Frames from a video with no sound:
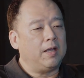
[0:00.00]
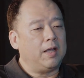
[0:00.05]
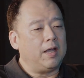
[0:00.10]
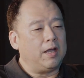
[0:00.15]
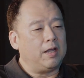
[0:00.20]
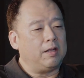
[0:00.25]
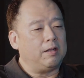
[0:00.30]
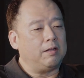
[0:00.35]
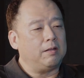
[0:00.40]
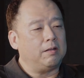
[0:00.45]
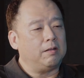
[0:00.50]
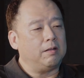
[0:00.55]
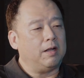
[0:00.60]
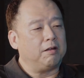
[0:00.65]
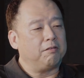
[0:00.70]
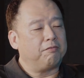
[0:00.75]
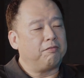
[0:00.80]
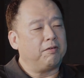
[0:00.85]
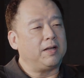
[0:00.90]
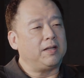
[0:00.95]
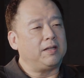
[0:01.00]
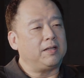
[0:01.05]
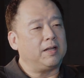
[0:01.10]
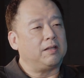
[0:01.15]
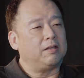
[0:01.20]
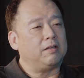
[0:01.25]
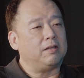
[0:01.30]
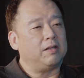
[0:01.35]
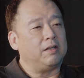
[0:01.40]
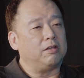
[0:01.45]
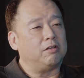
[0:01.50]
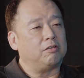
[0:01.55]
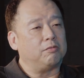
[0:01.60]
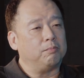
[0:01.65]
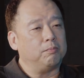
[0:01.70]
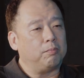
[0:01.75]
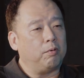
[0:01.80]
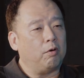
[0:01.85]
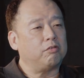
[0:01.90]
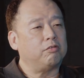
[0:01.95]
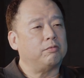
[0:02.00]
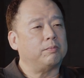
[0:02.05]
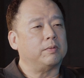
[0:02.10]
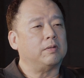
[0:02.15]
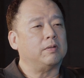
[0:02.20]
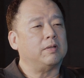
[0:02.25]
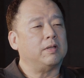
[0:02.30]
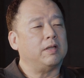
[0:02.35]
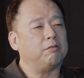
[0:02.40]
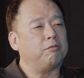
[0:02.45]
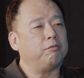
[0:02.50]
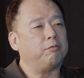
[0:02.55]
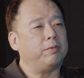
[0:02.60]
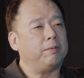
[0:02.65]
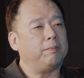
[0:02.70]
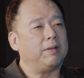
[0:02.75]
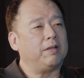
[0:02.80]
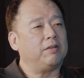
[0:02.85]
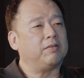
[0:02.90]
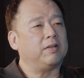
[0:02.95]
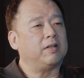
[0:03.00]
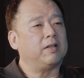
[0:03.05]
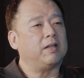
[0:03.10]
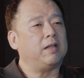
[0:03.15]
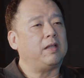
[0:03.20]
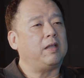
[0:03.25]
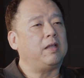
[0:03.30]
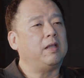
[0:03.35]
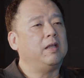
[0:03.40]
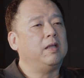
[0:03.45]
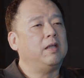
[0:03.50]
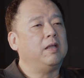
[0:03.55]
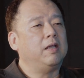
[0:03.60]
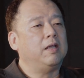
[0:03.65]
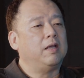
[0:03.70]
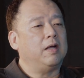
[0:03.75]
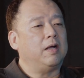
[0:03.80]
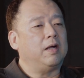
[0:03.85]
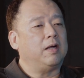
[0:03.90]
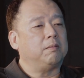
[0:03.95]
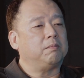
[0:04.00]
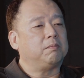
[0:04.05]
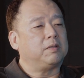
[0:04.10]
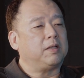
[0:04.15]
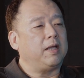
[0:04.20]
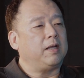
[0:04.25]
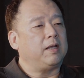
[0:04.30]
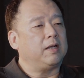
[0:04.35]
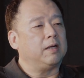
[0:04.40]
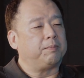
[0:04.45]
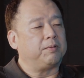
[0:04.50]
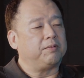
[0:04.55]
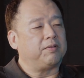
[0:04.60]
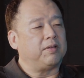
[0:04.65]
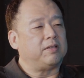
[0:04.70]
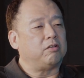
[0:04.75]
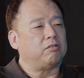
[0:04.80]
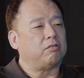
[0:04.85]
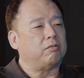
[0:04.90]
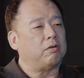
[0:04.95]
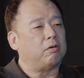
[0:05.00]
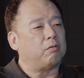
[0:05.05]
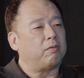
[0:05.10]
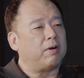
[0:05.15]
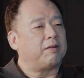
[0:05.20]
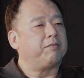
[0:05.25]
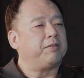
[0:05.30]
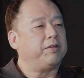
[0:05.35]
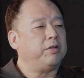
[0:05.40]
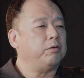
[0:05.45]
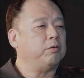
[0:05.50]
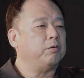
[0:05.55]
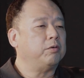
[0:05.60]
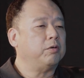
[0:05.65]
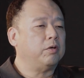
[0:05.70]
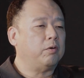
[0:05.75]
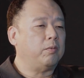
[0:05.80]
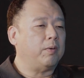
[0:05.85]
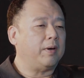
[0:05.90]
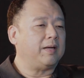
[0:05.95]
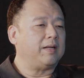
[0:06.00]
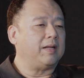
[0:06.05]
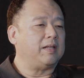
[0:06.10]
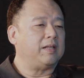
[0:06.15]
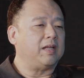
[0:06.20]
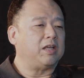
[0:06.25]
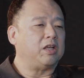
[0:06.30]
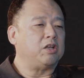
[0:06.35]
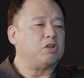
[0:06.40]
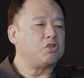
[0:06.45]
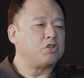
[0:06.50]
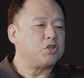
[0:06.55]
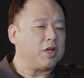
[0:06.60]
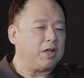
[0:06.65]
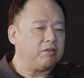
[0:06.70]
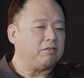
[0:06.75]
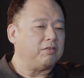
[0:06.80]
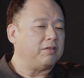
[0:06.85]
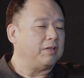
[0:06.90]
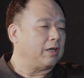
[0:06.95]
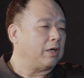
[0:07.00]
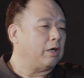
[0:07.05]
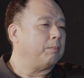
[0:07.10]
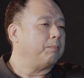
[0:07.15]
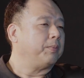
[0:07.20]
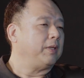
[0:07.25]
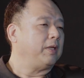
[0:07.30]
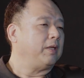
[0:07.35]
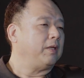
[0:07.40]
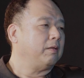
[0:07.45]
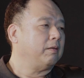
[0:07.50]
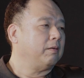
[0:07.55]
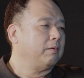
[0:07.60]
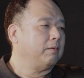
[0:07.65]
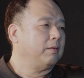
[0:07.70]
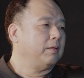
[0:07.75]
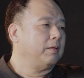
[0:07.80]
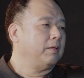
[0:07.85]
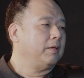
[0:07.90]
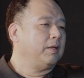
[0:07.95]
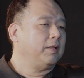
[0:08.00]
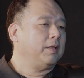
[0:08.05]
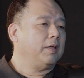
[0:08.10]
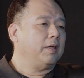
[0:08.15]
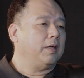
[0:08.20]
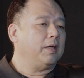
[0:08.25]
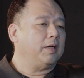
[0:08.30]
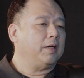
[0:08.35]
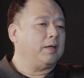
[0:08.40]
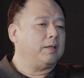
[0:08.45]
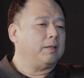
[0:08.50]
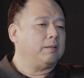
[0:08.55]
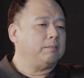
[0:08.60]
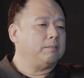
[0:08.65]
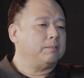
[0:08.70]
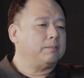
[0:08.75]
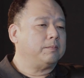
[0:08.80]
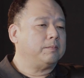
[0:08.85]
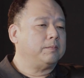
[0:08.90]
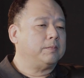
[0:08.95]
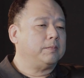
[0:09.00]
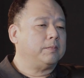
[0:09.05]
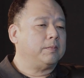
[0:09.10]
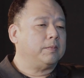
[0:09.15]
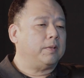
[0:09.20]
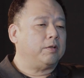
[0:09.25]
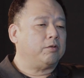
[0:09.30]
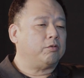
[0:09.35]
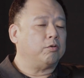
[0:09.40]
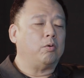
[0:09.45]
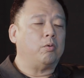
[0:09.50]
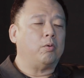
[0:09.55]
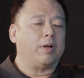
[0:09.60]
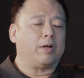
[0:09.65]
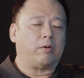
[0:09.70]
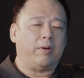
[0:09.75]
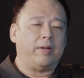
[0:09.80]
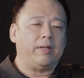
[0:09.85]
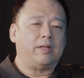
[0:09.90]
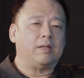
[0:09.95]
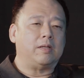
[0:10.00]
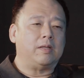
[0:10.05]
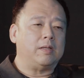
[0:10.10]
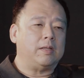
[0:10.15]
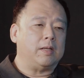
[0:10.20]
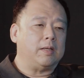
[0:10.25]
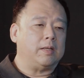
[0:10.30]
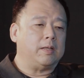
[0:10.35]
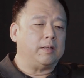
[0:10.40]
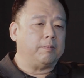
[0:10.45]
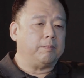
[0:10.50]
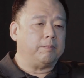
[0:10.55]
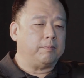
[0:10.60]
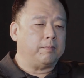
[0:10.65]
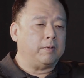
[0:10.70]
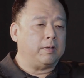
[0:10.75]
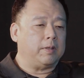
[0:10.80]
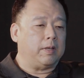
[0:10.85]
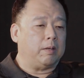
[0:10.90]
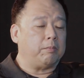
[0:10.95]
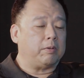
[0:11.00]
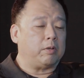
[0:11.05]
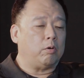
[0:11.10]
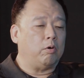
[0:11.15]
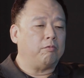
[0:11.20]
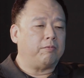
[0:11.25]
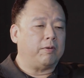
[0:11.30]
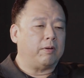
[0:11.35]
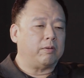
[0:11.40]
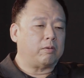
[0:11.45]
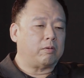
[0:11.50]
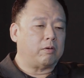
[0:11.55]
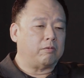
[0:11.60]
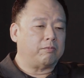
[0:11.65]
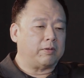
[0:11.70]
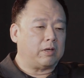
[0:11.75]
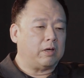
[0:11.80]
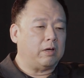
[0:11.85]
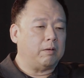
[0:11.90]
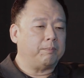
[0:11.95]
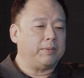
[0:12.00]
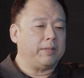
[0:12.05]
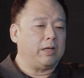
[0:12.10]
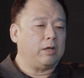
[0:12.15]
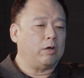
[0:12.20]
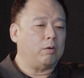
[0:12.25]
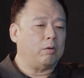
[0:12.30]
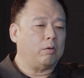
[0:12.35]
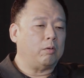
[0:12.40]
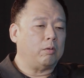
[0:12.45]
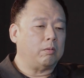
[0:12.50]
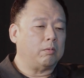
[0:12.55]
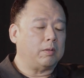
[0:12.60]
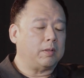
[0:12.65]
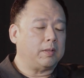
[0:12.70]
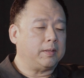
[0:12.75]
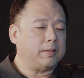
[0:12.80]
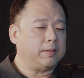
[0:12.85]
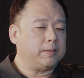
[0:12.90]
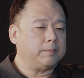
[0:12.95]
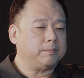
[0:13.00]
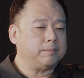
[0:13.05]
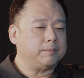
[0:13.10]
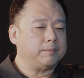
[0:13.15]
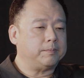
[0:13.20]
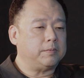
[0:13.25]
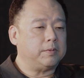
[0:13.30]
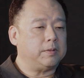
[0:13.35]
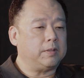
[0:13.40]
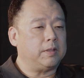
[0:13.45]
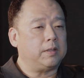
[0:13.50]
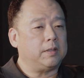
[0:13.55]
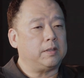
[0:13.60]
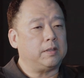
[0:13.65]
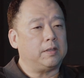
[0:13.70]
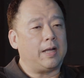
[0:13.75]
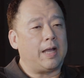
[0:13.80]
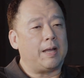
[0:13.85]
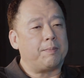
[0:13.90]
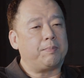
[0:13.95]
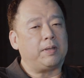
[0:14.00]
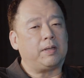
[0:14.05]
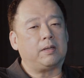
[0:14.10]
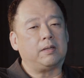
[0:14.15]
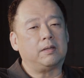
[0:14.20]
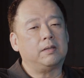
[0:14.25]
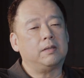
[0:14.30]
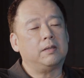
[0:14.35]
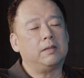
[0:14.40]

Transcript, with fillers: And I find that it's possible if we basically uh, take a percentage of the revenue rather than taking shares in their company. Um, so I created, um, I'm a co founder of a company called um, uh, Epic.